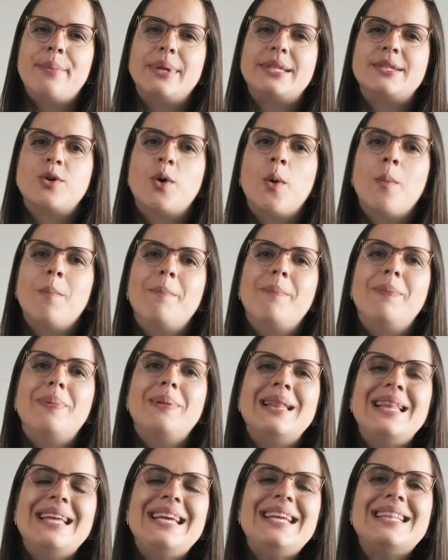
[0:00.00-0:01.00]

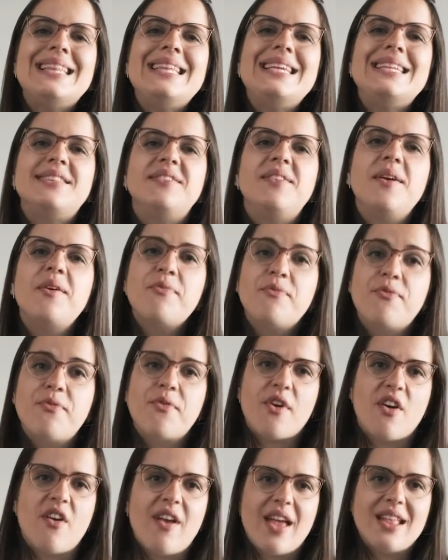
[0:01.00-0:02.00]
completely
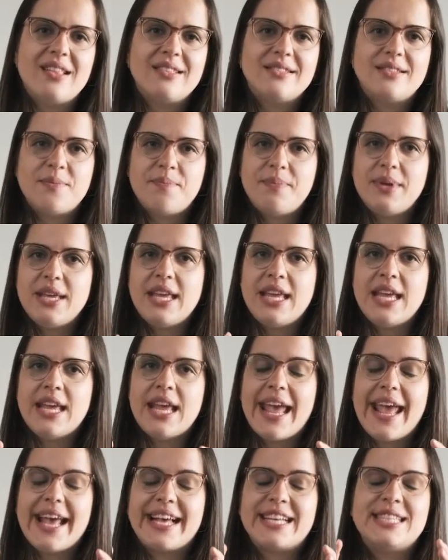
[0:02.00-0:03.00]
different to be
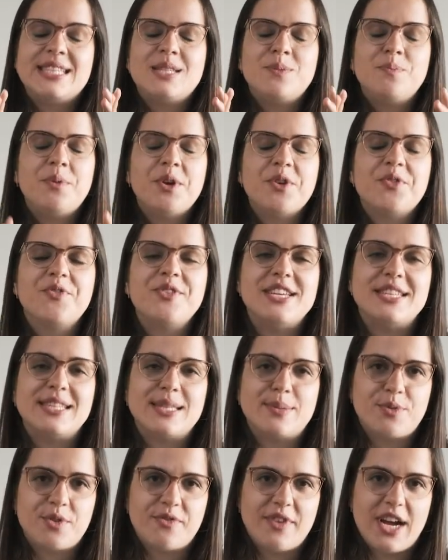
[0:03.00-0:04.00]
experience
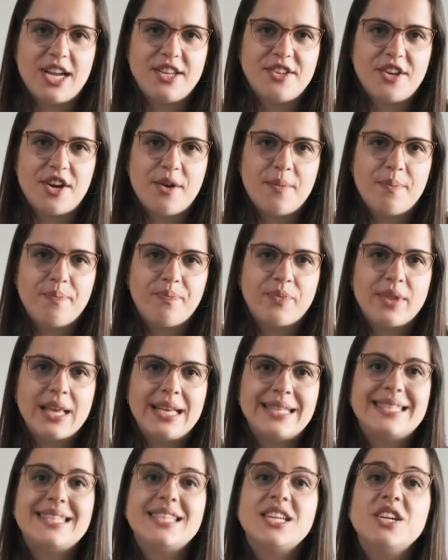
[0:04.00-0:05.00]
provider.
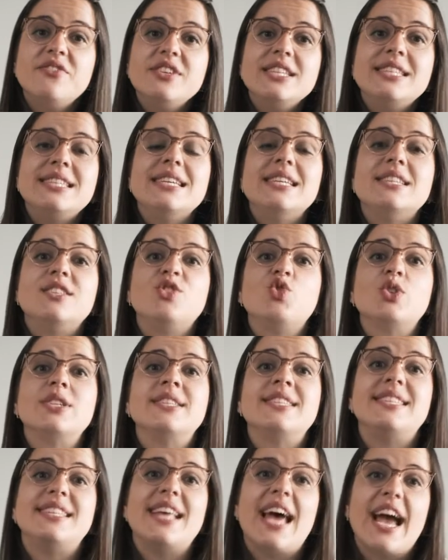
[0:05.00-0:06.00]
Service is
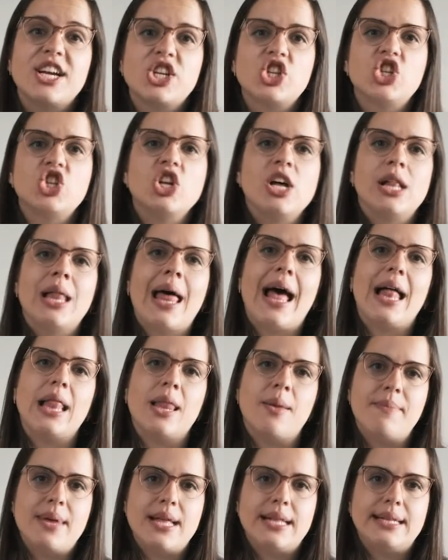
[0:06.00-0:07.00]
transactional
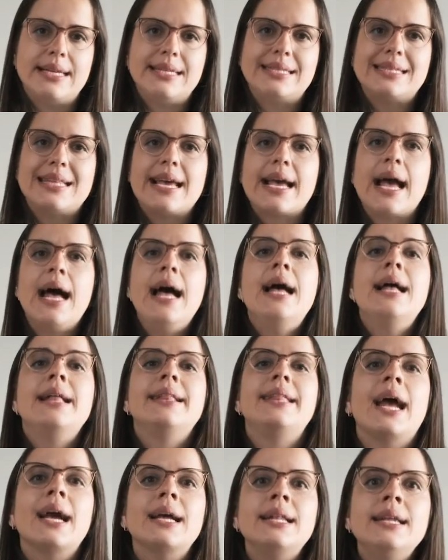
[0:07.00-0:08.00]
element. It's like
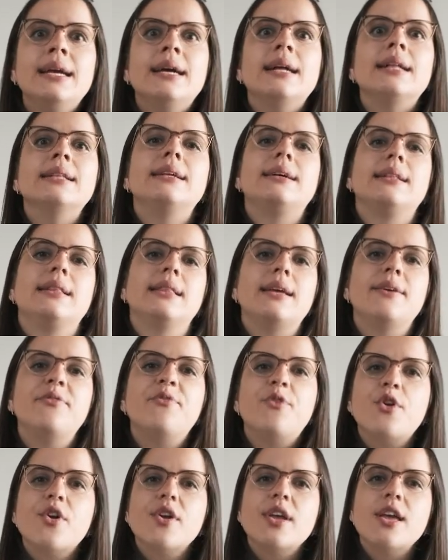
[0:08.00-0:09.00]
technical
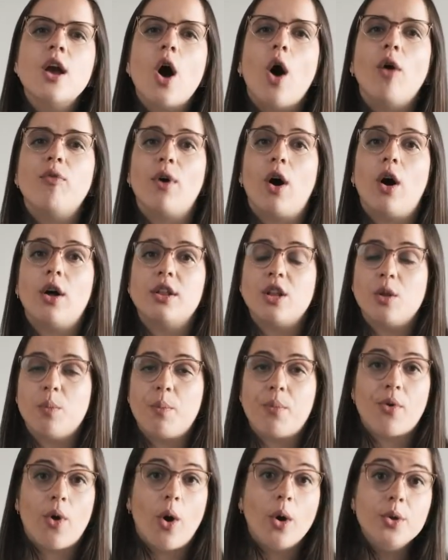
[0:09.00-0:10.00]
delivery of a hotel
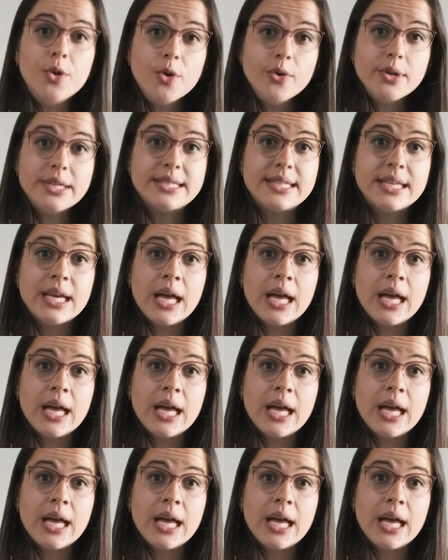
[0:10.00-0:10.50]
product,